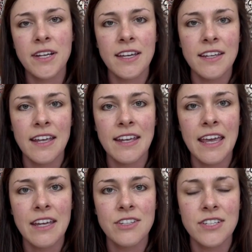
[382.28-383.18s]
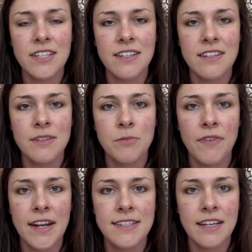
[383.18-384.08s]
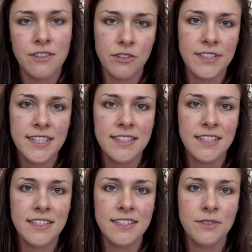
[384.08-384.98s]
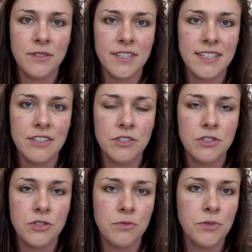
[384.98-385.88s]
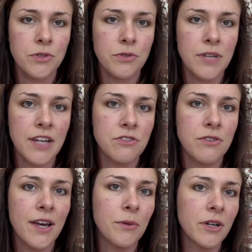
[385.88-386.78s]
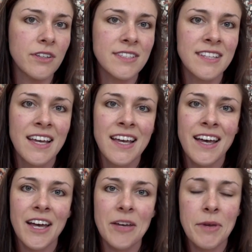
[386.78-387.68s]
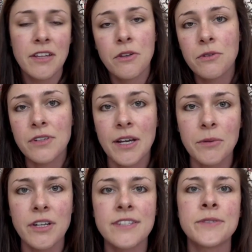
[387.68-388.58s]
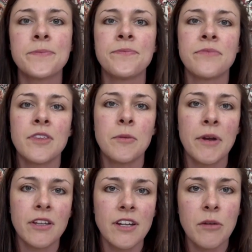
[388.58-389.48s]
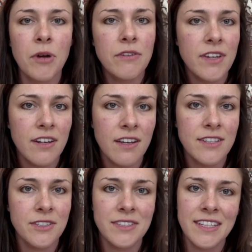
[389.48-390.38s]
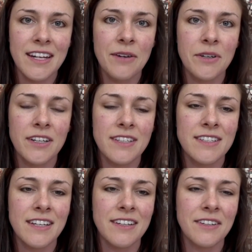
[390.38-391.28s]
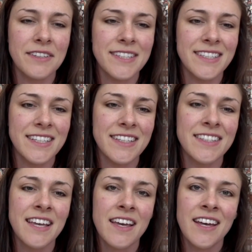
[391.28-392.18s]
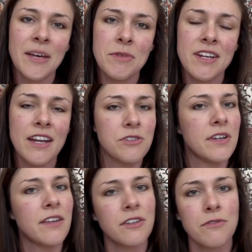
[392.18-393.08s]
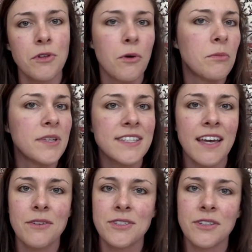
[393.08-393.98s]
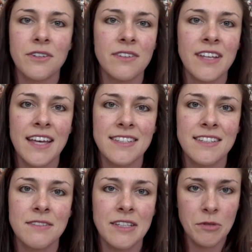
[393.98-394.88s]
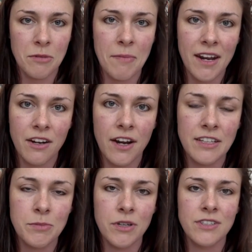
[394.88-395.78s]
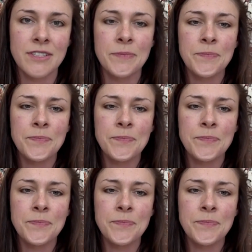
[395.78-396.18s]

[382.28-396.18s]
to engage in providing technical assistance to organizations through national networks and local networks. The Maryland Nonprofit Consulting Network is technical assistance. The National Healthcare for the Homeless Council has subject matter experts.